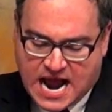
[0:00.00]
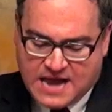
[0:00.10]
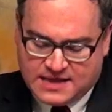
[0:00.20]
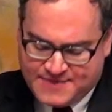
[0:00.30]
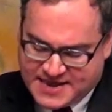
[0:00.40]

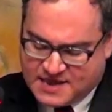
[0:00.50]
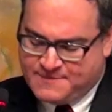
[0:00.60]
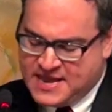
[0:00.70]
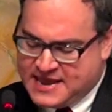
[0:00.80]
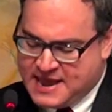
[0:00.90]
Let
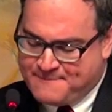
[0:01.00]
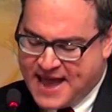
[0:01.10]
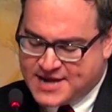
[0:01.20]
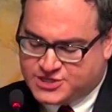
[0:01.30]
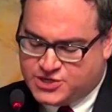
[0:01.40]
me get
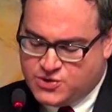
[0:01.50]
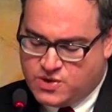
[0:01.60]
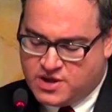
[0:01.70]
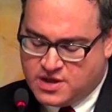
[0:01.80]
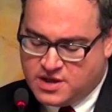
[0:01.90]
back
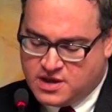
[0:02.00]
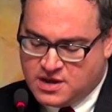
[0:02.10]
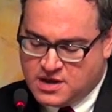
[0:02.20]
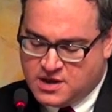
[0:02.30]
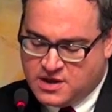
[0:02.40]
to
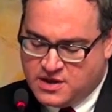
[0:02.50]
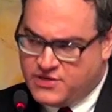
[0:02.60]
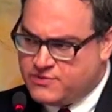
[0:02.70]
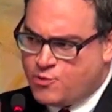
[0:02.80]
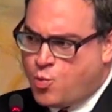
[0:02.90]

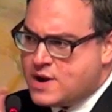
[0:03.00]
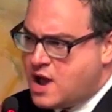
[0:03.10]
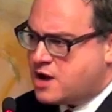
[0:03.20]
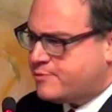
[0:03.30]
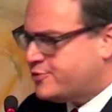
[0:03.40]
the
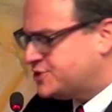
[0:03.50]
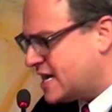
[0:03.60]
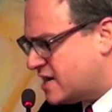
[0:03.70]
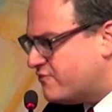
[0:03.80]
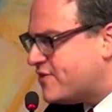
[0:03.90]

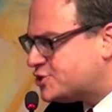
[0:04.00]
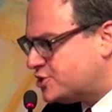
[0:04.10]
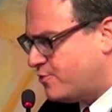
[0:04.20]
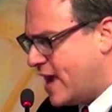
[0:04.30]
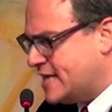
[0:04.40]
100%
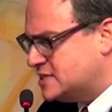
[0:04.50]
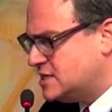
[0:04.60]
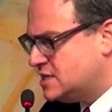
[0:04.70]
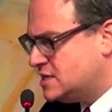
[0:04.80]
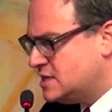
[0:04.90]
conviction rate.
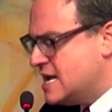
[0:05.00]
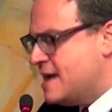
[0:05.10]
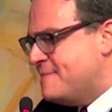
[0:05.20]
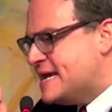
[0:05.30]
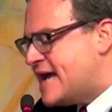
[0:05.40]

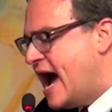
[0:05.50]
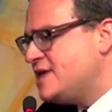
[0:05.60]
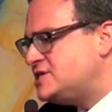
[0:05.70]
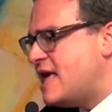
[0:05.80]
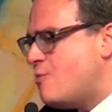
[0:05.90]

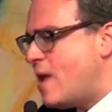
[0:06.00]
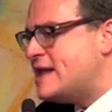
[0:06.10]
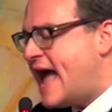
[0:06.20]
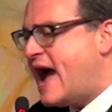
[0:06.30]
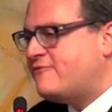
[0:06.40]
Because they
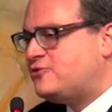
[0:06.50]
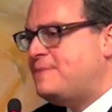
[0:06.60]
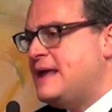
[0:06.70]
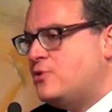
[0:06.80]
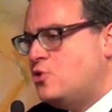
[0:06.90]
went after
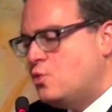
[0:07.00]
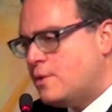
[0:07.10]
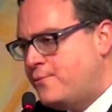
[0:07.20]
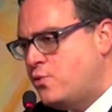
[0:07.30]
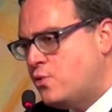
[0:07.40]
people who
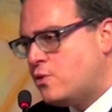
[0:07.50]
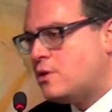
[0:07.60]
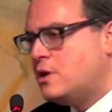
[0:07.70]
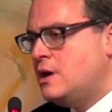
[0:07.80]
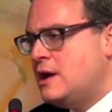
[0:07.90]
were
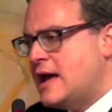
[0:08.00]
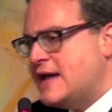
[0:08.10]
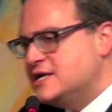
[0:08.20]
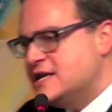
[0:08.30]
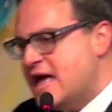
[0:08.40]
poor,
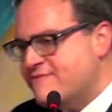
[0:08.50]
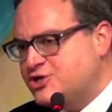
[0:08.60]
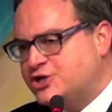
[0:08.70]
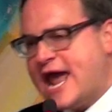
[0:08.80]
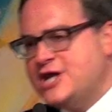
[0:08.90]
didn't have
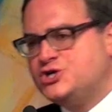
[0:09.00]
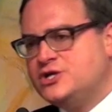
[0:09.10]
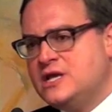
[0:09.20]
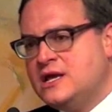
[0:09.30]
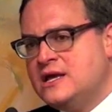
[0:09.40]

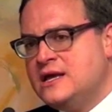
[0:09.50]
education,